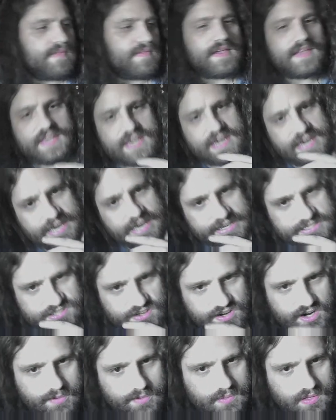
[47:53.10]
Kicks
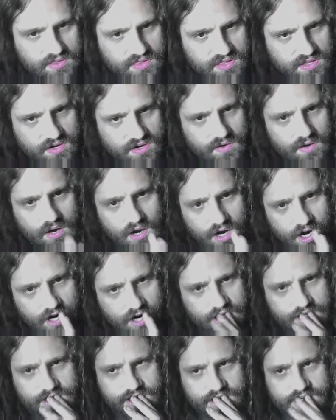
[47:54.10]
are going to be a little
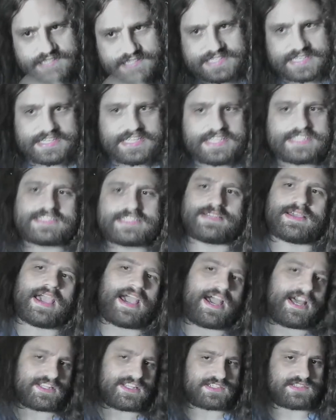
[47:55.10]
harder because I need to
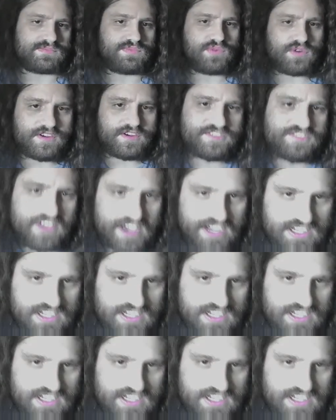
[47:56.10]
add some more effects